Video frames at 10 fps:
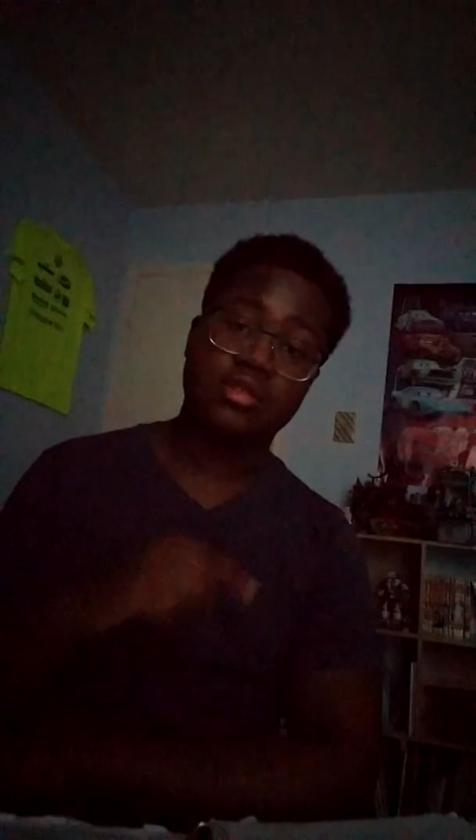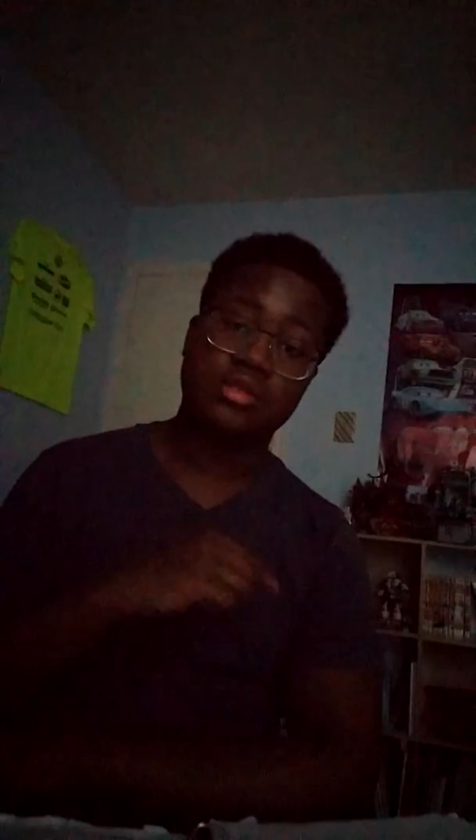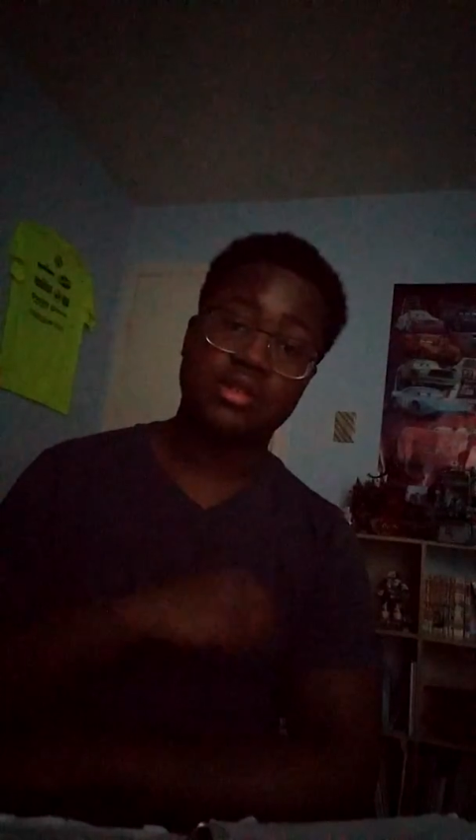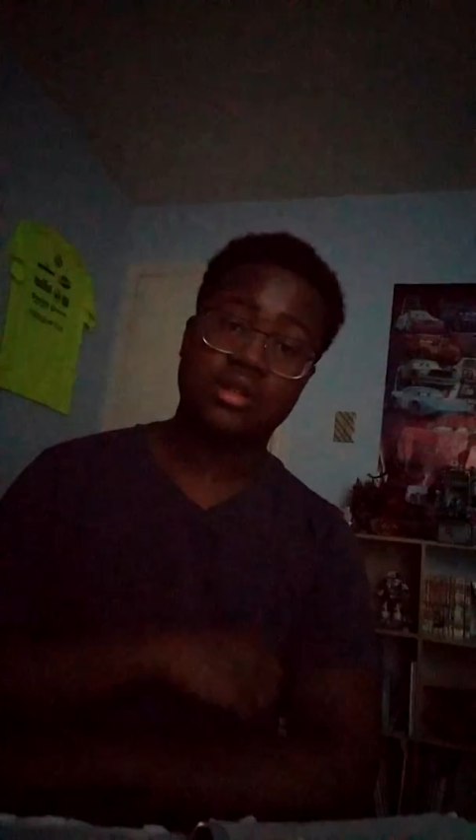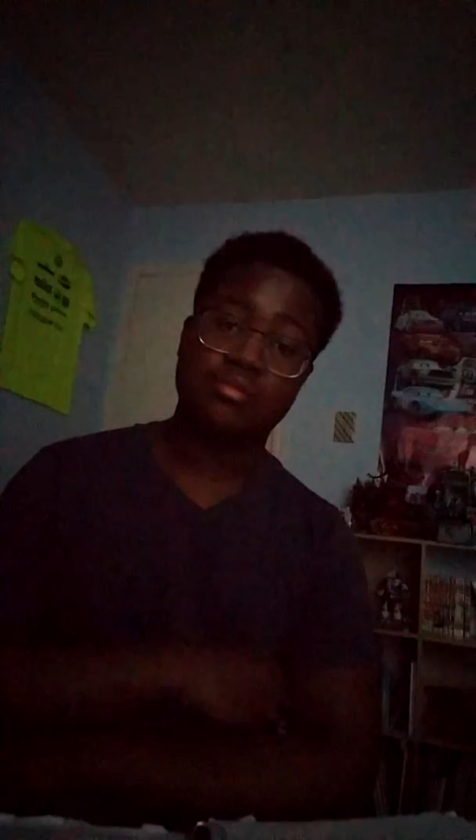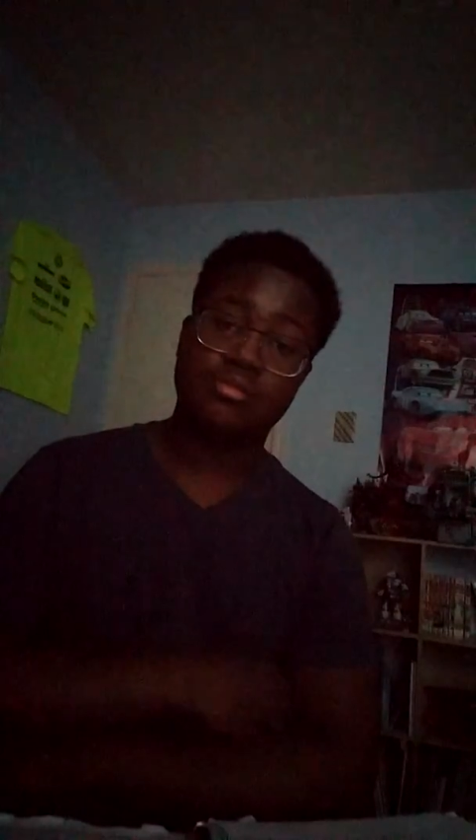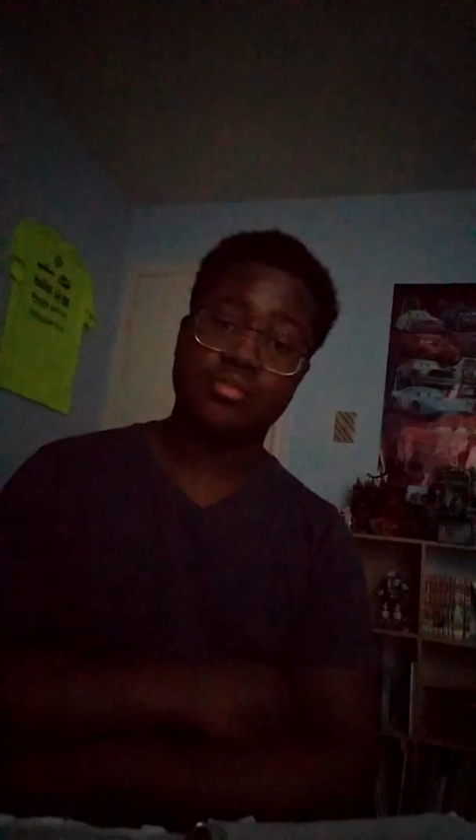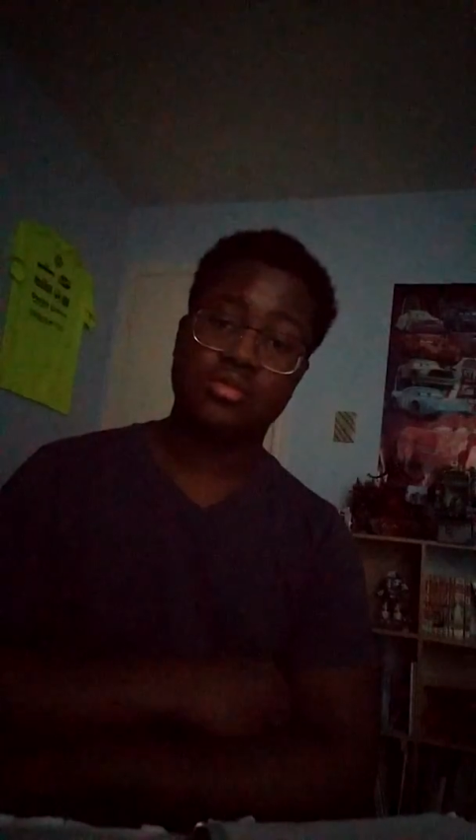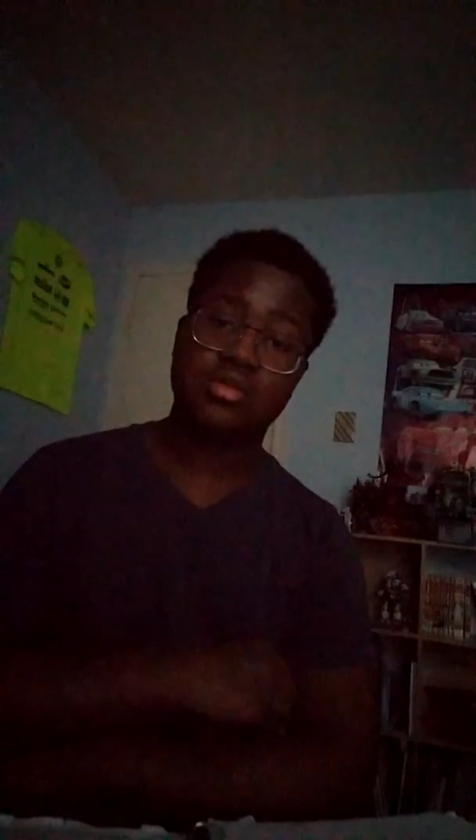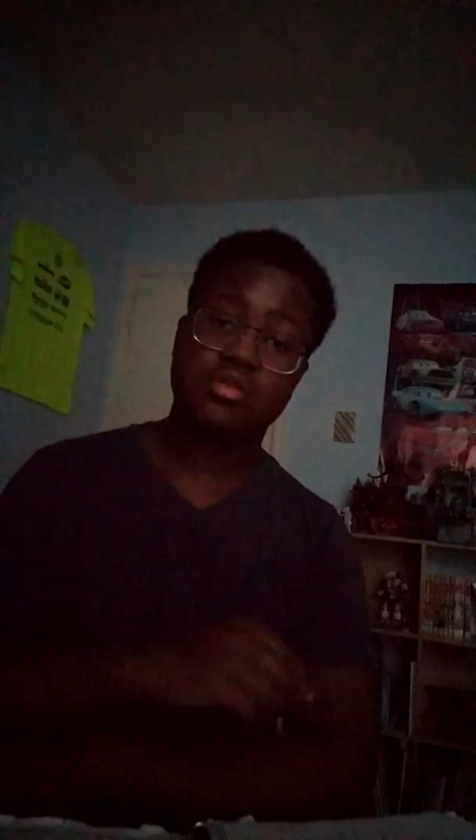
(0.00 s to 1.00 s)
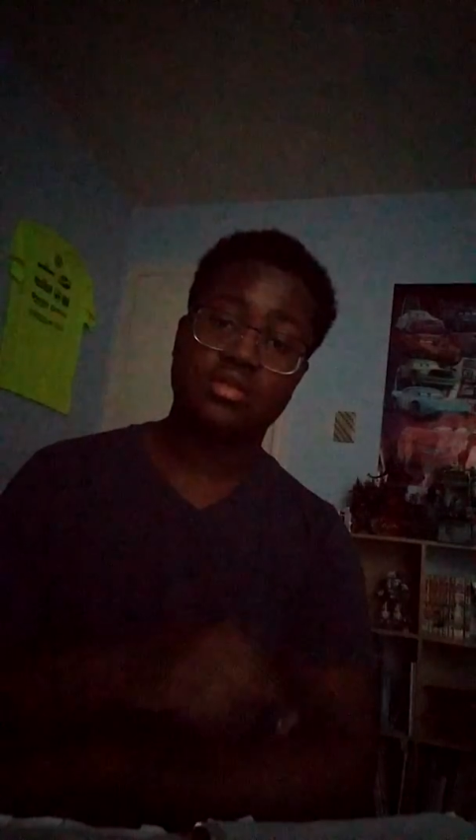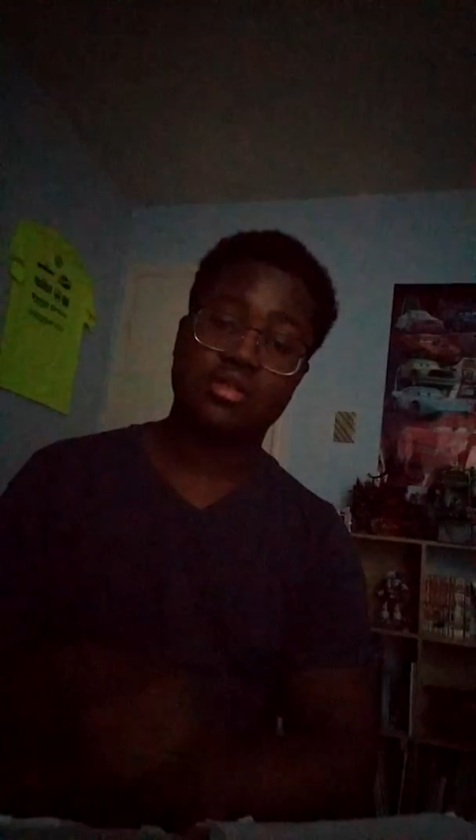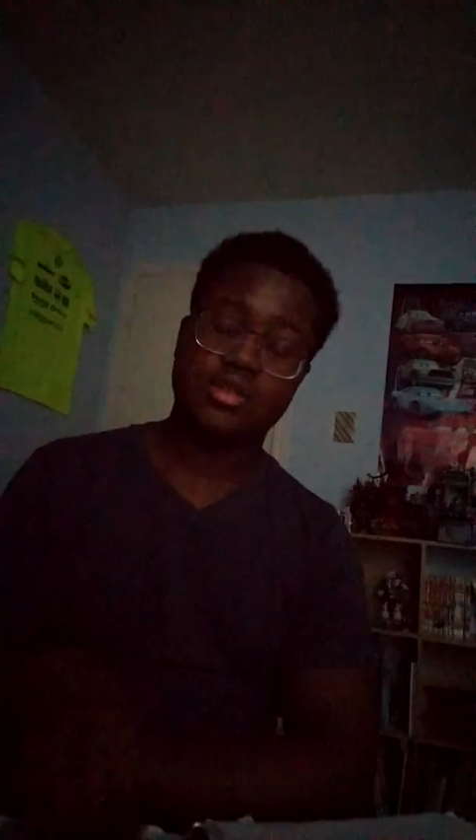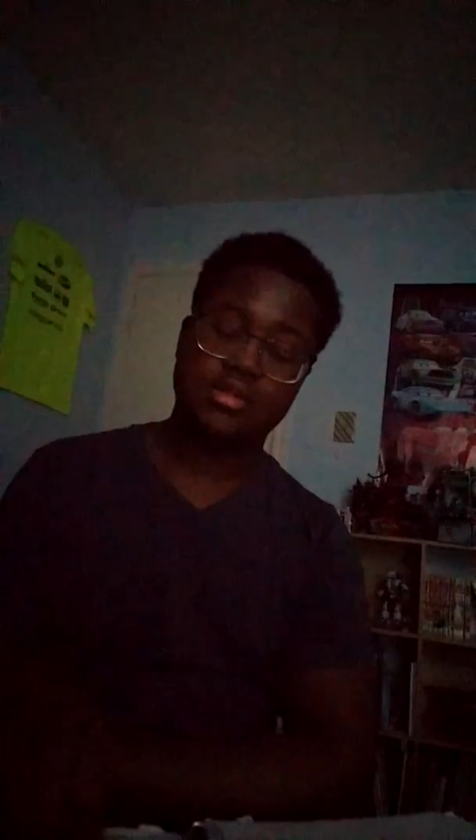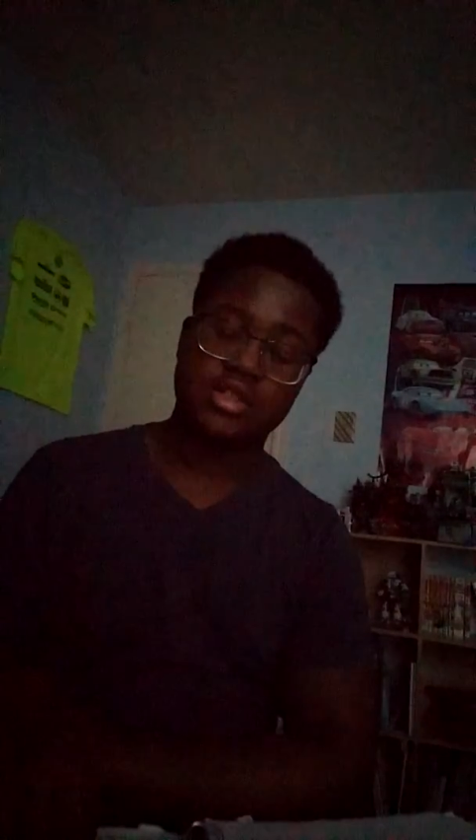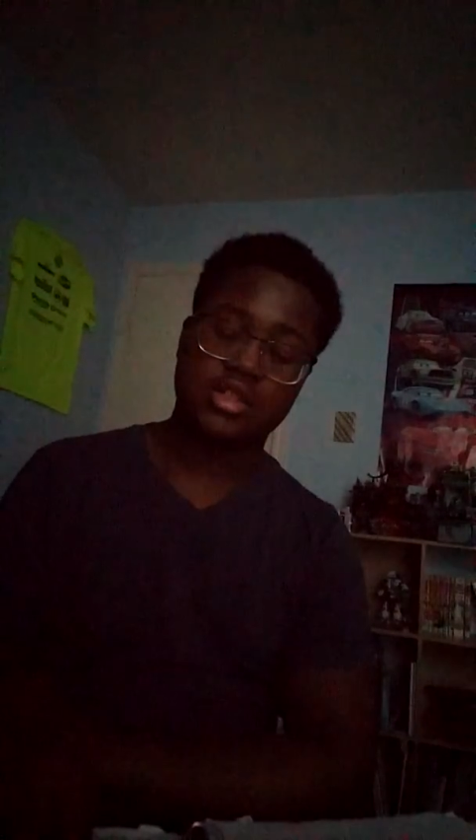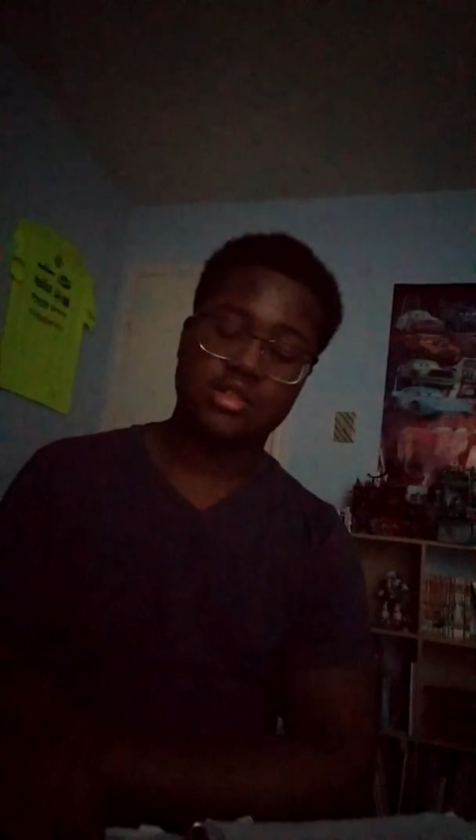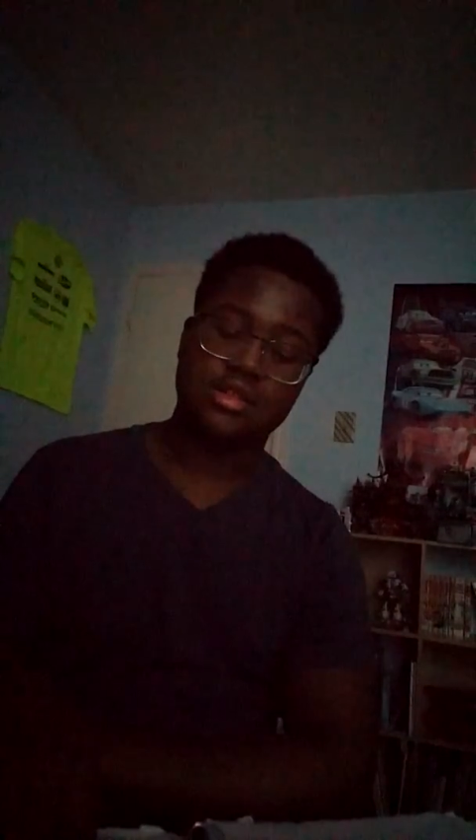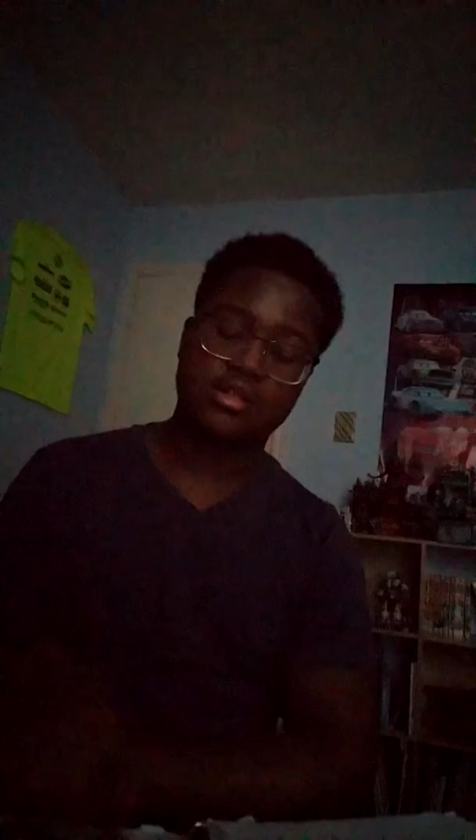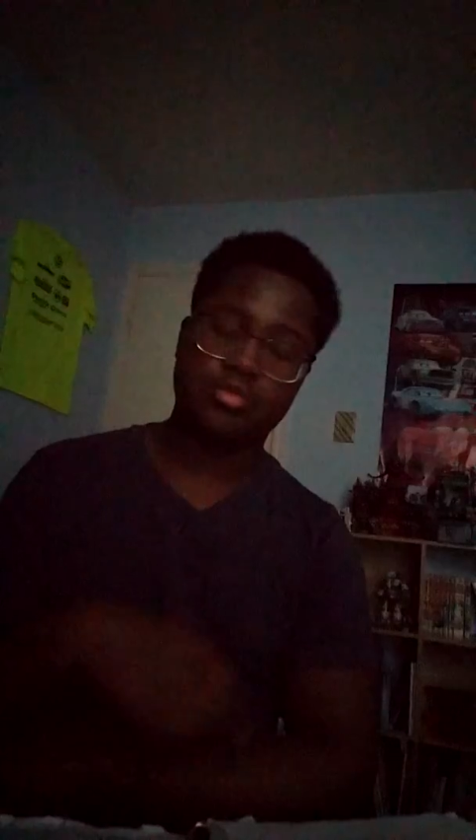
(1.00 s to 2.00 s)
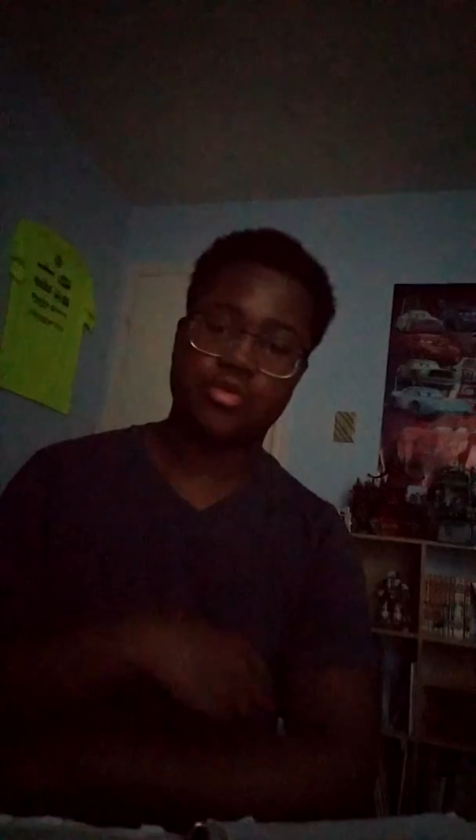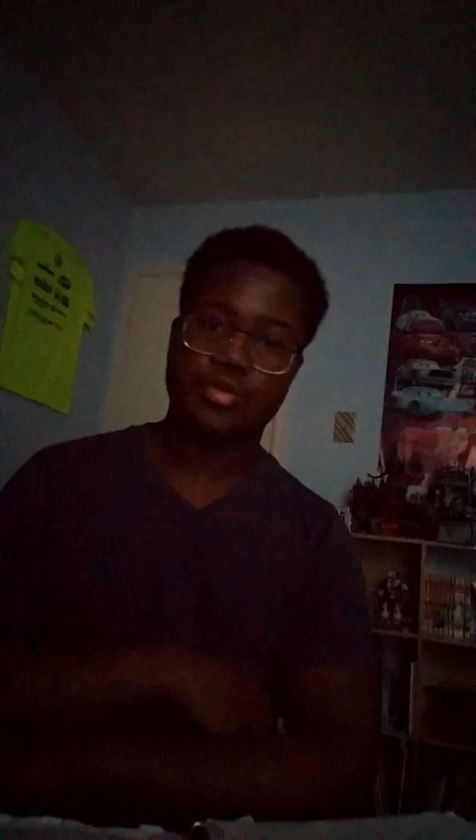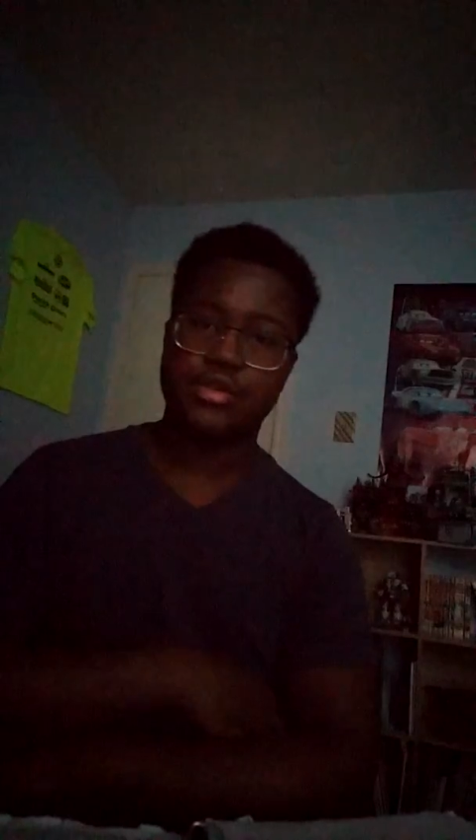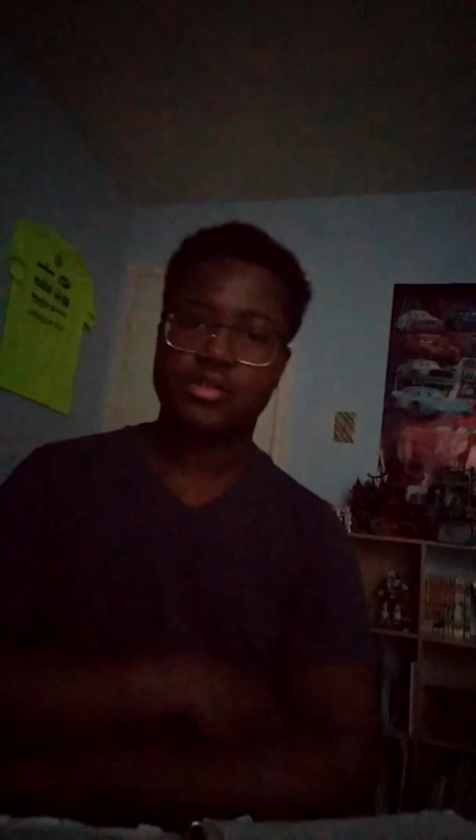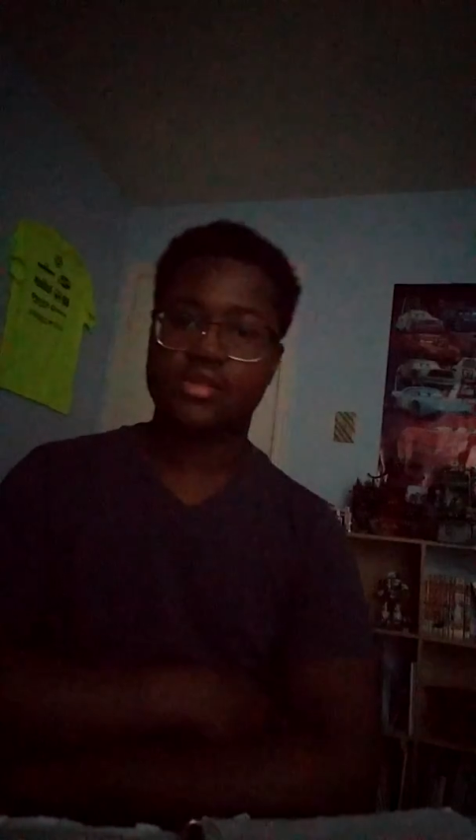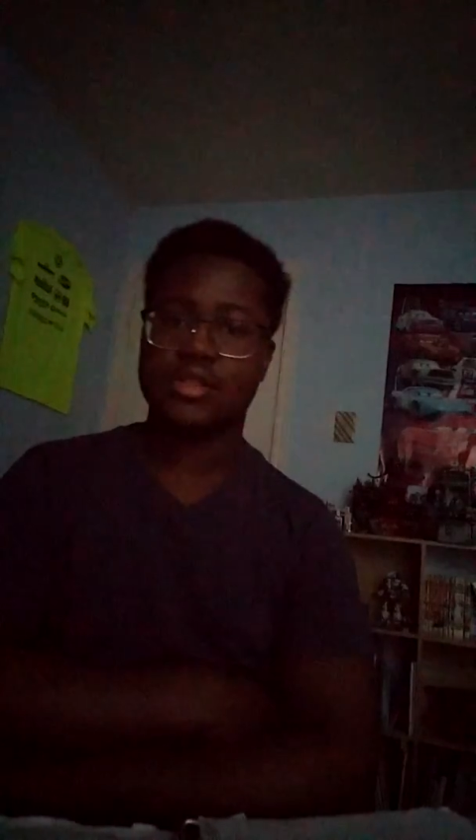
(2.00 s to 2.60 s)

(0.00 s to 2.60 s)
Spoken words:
Those are also dotted quarter notes,